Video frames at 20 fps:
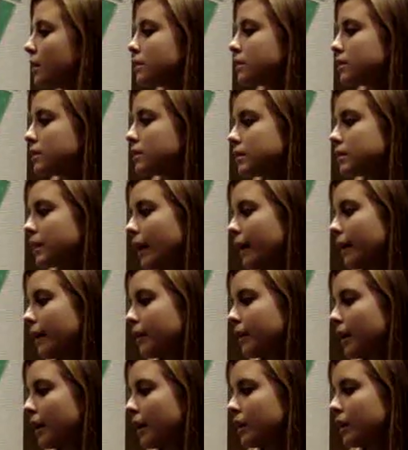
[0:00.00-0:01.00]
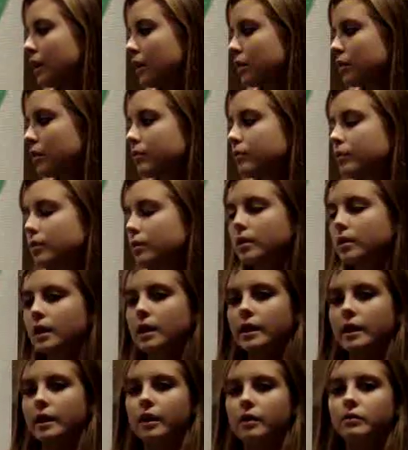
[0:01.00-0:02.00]
sit down and eat the food that
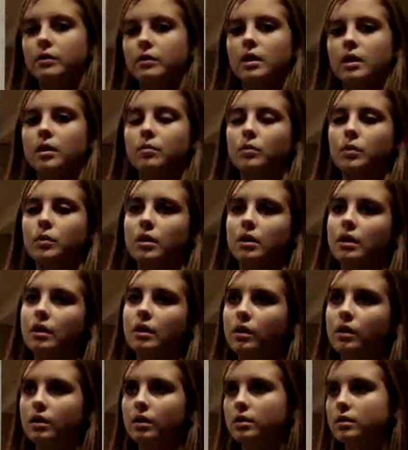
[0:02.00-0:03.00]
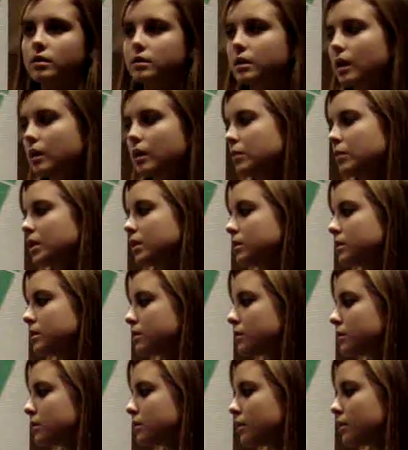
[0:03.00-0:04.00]
I gave to them within 10
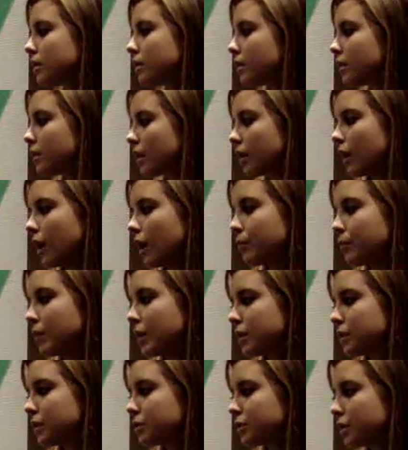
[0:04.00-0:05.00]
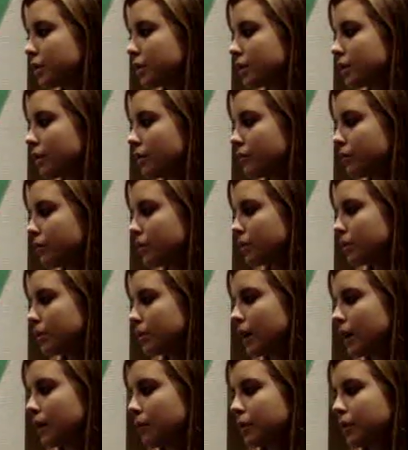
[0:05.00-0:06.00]
minutes. I made sure the food
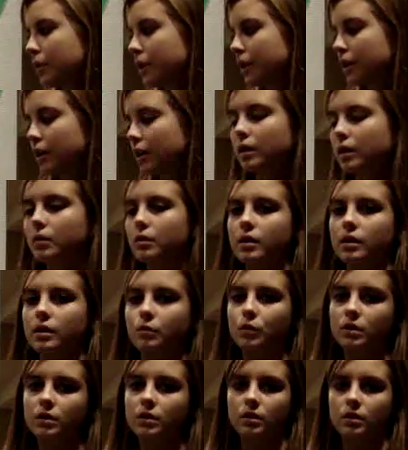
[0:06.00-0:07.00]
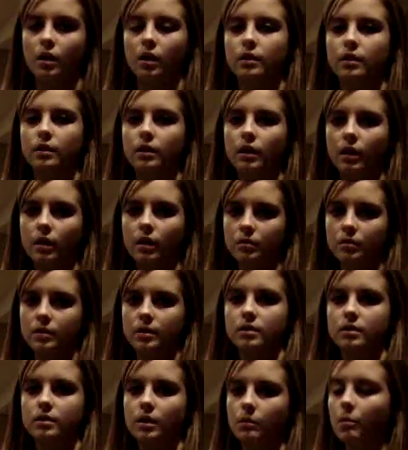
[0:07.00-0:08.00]
they were eating was solid and it was
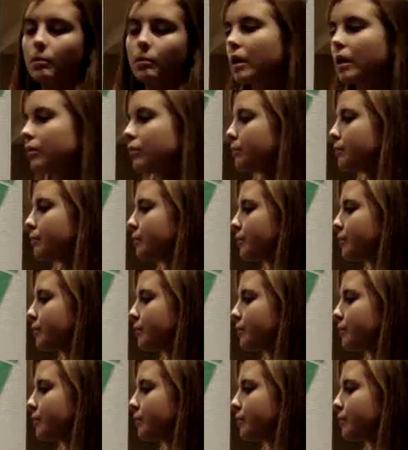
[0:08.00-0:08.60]
the same amount.